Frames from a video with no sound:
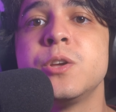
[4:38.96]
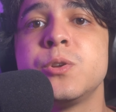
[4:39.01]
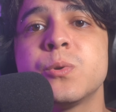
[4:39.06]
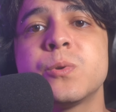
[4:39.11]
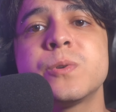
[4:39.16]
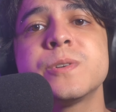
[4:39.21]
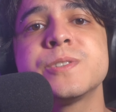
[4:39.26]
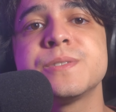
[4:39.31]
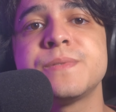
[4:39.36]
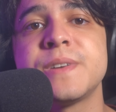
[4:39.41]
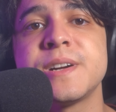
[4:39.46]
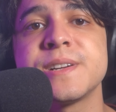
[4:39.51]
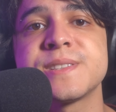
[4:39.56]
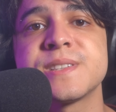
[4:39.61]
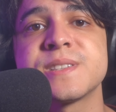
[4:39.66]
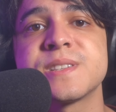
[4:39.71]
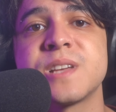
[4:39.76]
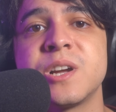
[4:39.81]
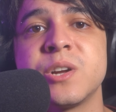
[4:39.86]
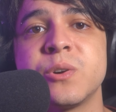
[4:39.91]
your
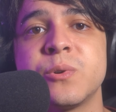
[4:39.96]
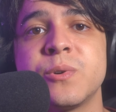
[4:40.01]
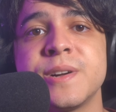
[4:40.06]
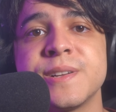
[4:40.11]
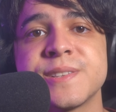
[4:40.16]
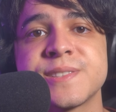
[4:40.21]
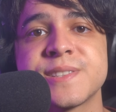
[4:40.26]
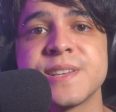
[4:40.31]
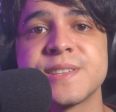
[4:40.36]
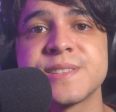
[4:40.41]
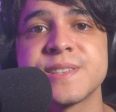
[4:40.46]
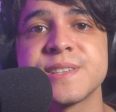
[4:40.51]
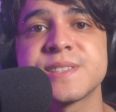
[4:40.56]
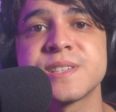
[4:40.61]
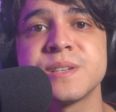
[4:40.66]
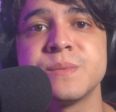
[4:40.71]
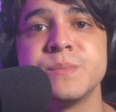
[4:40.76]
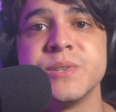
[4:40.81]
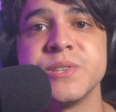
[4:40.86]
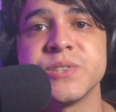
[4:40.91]
device's iOS
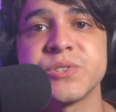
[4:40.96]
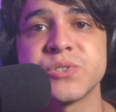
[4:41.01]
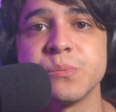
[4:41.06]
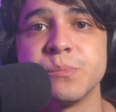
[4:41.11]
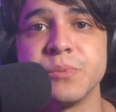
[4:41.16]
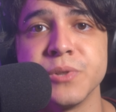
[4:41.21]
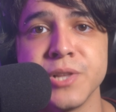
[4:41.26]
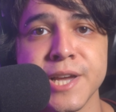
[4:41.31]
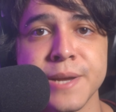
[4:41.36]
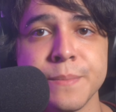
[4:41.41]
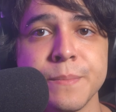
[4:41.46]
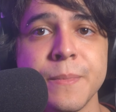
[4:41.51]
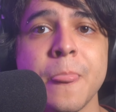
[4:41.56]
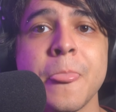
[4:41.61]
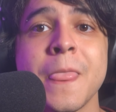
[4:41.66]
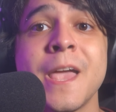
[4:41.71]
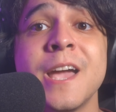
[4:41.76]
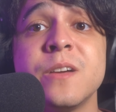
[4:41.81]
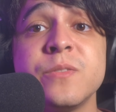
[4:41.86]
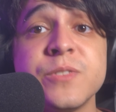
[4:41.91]
system is to blame.
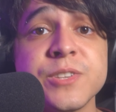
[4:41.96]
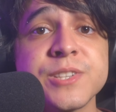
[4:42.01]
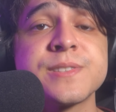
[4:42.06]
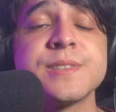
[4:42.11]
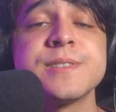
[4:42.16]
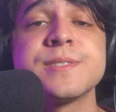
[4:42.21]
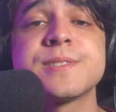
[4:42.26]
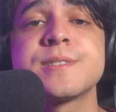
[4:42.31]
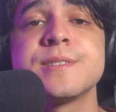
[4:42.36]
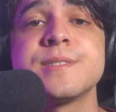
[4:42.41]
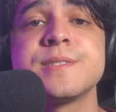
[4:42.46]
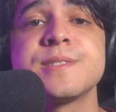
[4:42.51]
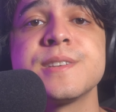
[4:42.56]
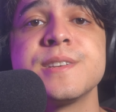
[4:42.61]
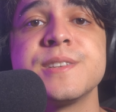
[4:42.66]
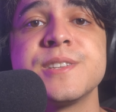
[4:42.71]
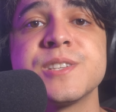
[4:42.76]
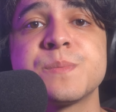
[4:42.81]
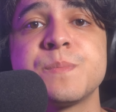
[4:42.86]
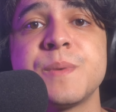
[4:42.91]
In this instance, since
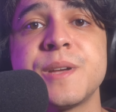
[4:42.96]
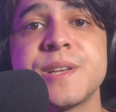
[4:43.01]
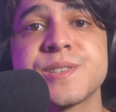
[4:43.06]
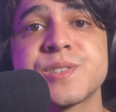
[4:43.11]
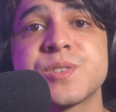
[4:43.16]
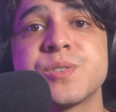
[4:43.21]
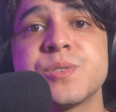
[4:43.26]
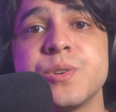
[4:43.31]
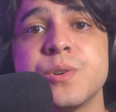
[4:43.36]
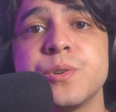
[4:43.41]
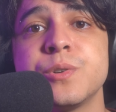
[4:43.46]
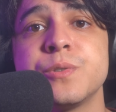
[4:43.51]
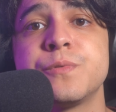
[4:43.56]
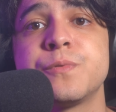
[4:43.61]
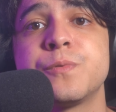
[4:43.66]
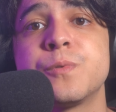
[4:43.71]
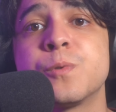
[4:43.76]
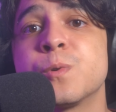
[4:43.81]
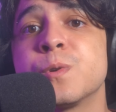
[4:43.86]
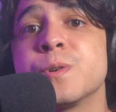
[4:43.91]
it is best to go
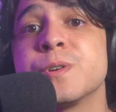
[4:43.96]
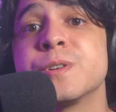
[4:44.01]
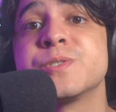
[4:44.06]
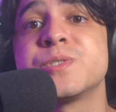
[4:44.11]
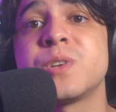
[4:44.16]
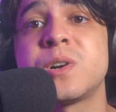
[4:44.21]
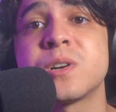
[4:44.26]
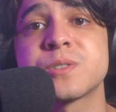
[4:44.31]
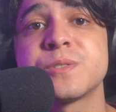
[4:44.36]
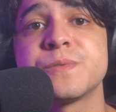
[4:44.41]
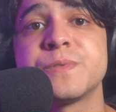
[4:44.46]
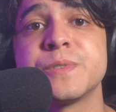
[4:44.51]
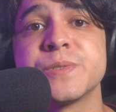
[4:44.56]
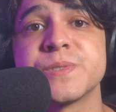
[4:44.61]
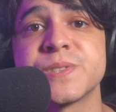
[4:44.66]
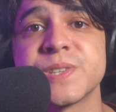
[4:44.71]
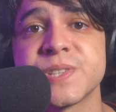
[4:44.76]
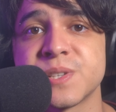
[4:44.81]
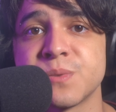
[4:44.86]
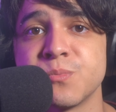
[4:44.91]
for Dr.
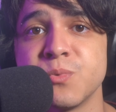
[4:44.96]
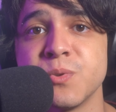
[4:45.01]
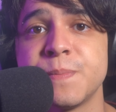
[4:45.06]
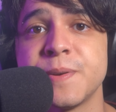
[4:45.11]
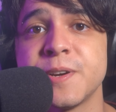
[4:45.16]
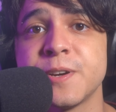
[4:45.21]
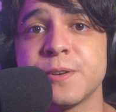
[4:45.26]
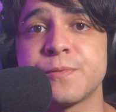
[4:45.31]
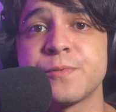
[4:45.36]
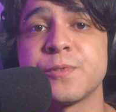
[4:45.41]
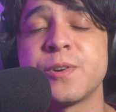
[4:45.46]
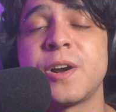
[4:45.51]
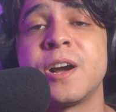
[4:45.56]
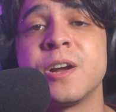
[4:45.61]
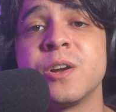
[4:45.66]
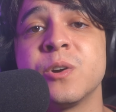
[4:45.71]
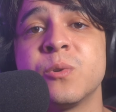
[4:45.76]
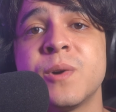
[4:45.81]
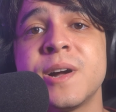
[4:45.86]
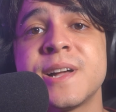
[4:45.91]
Fone System Repair for
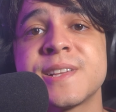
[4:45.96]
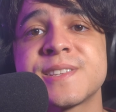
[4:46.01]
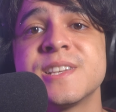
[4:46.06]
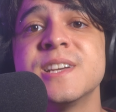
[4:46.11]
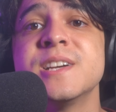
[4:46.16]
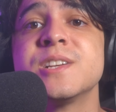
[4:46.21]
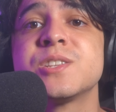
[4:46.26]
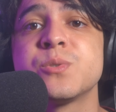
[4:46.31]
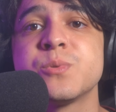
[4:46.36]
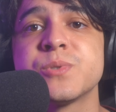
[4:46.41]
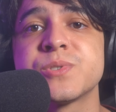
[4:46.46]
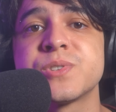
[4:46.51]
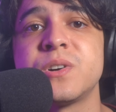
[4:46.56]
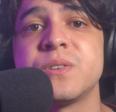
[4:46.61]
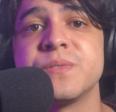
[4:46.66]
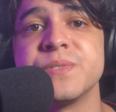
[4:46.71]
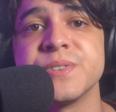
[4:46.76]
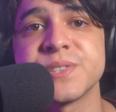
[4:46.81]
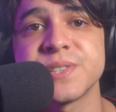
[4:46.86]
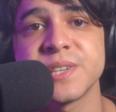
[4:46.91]
iOS to
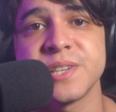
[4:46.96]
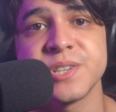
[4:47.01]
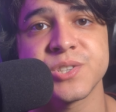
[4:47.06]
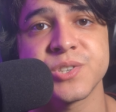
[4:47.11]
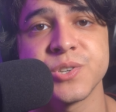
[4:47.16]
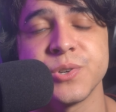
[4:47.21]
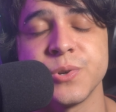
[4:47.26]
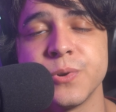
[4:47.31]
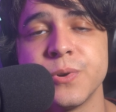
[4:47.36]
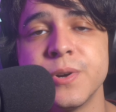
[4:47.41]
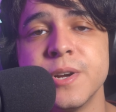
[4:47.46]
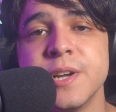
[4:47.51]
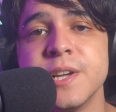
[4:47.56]
resolve this issue.